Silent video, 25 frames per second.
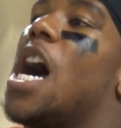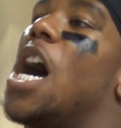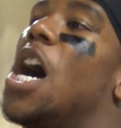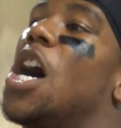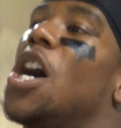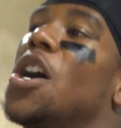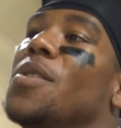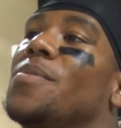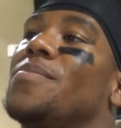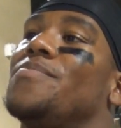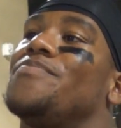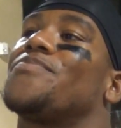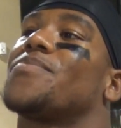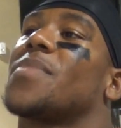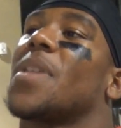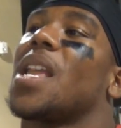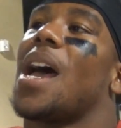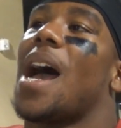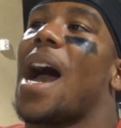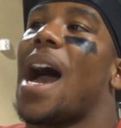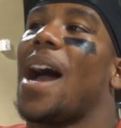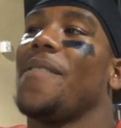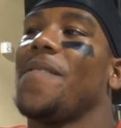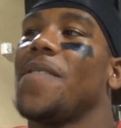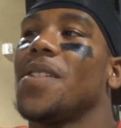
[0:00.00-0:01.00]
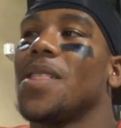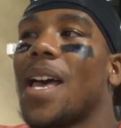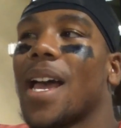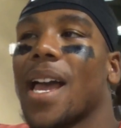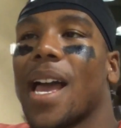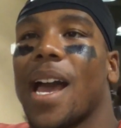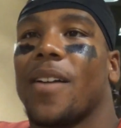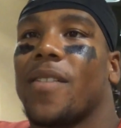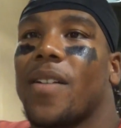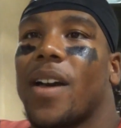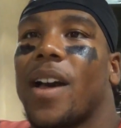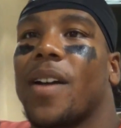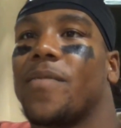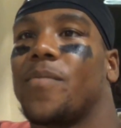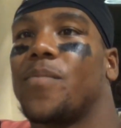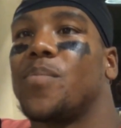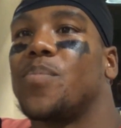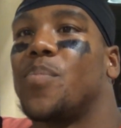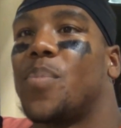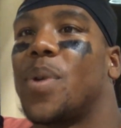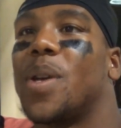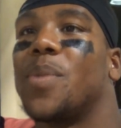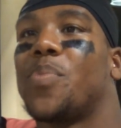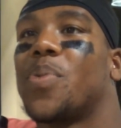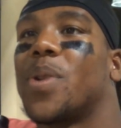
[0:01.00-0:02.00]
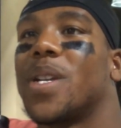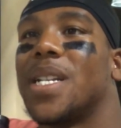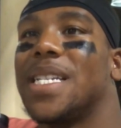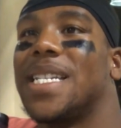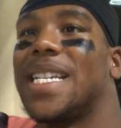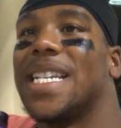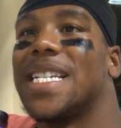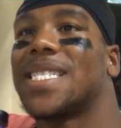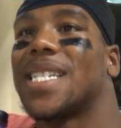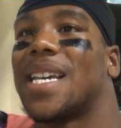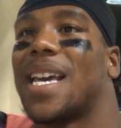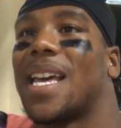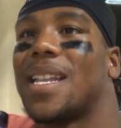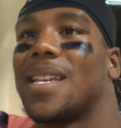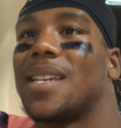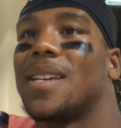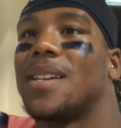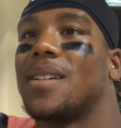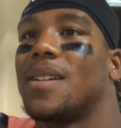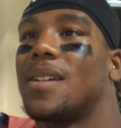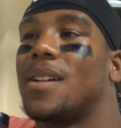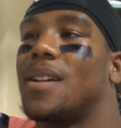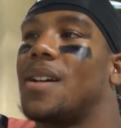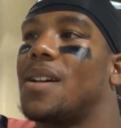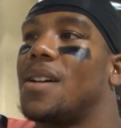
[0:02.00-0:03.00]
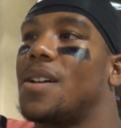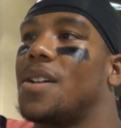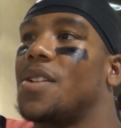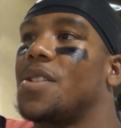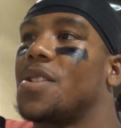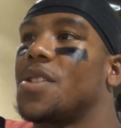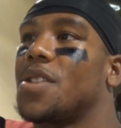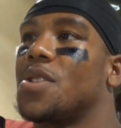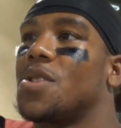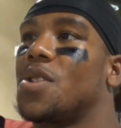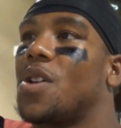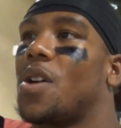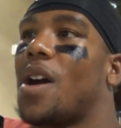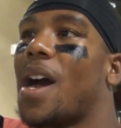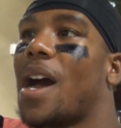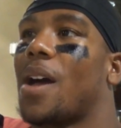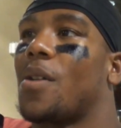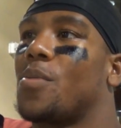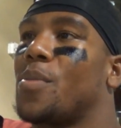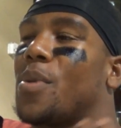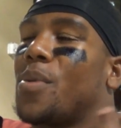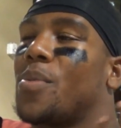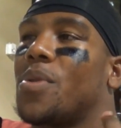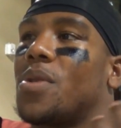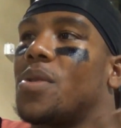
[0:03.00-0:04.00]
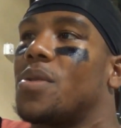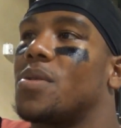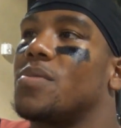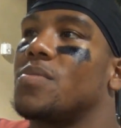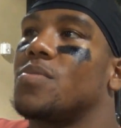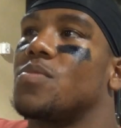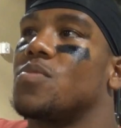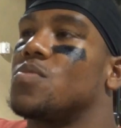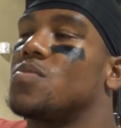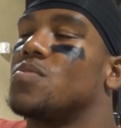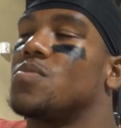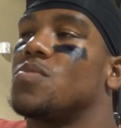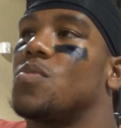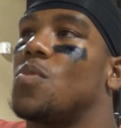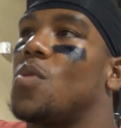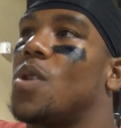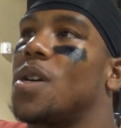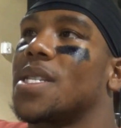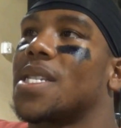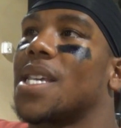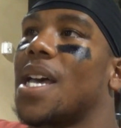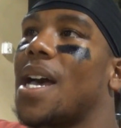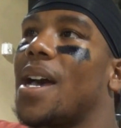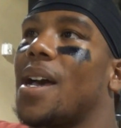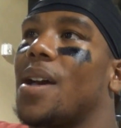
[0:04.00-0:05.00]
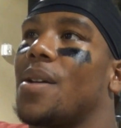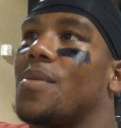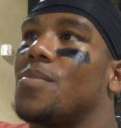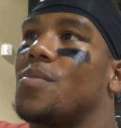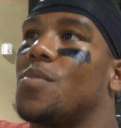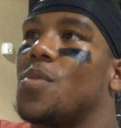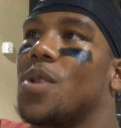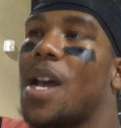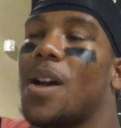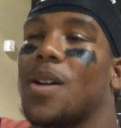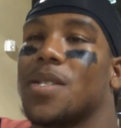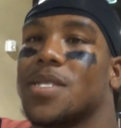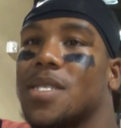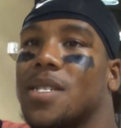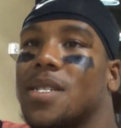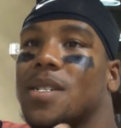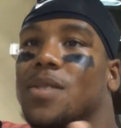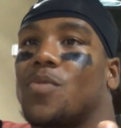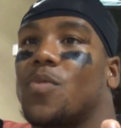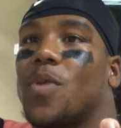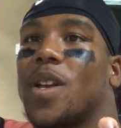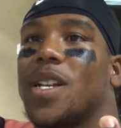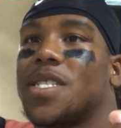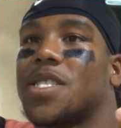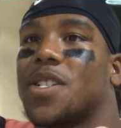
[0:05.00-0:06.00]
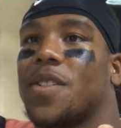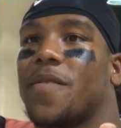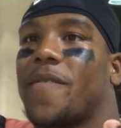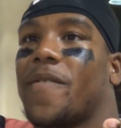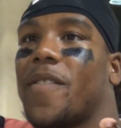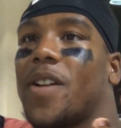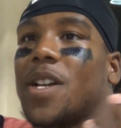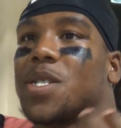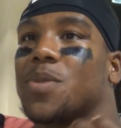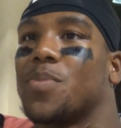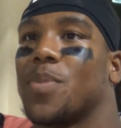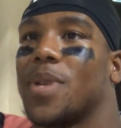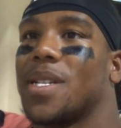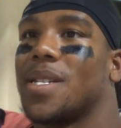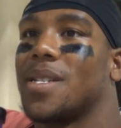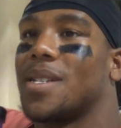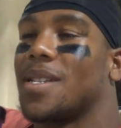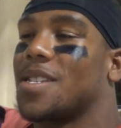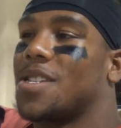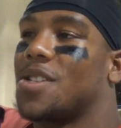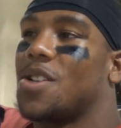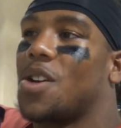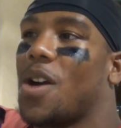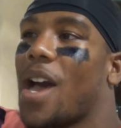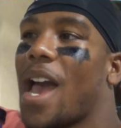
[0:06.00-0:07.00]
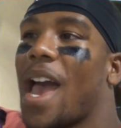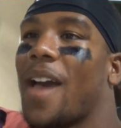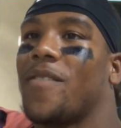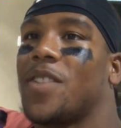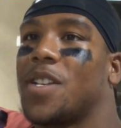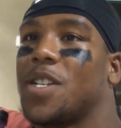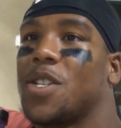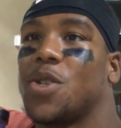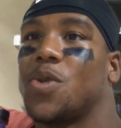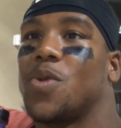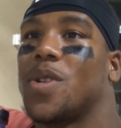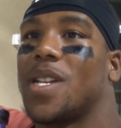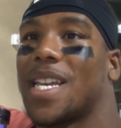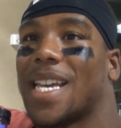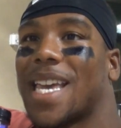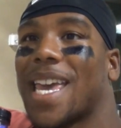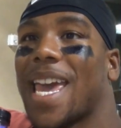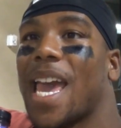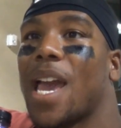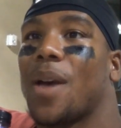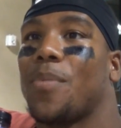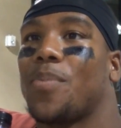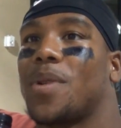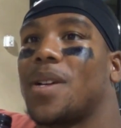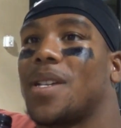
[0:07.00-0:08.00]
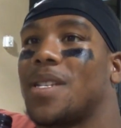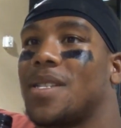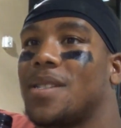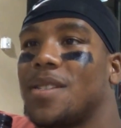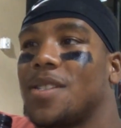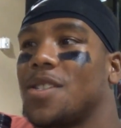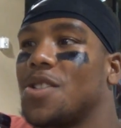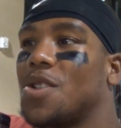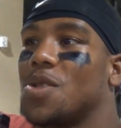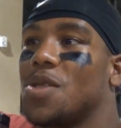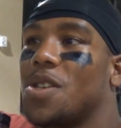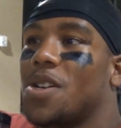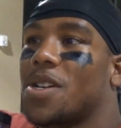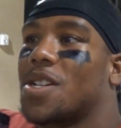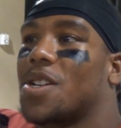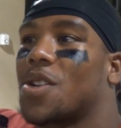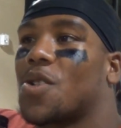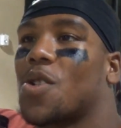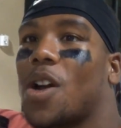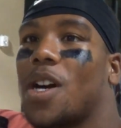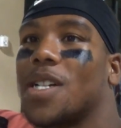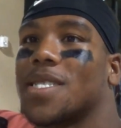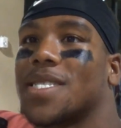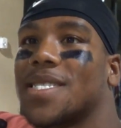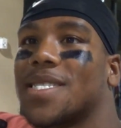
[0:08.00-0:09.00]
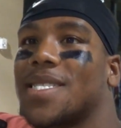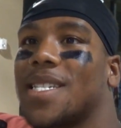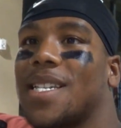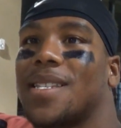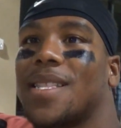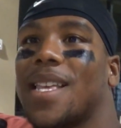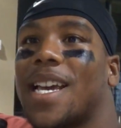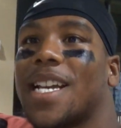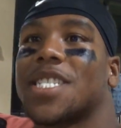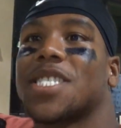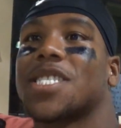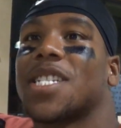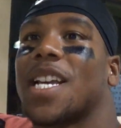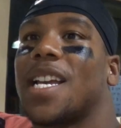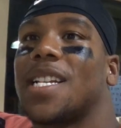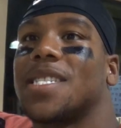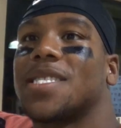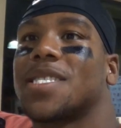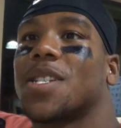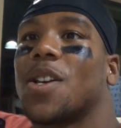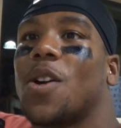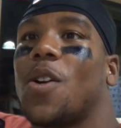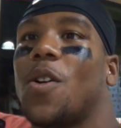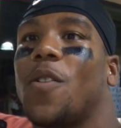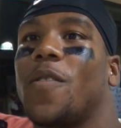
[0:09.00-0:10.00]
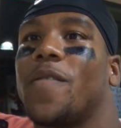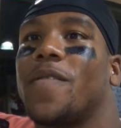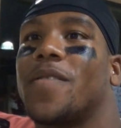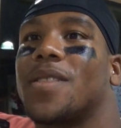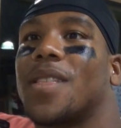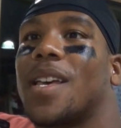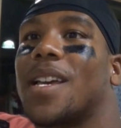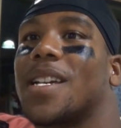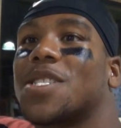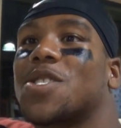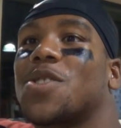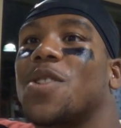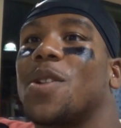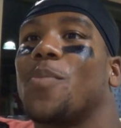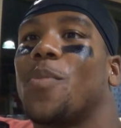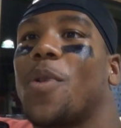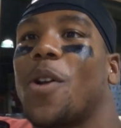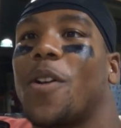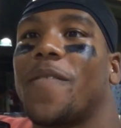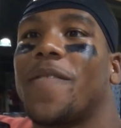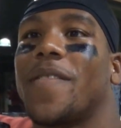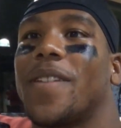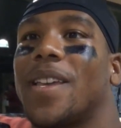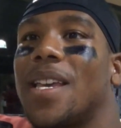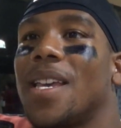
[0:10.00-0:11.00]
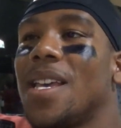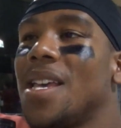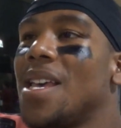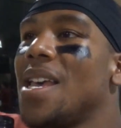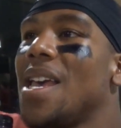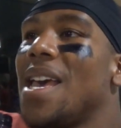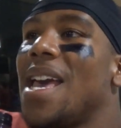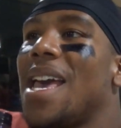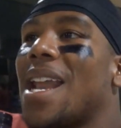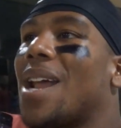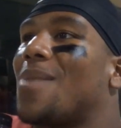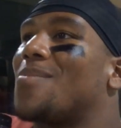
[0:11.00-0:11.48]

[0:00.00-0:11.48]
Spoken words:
I feel like I've been pretty decent at it. You know, I remember one time when I was a redshirt freshman, you know, having to do it in camp and, you know, looking across and seeing, like, Shane Scove and, like, Trent Murphy. Yeah.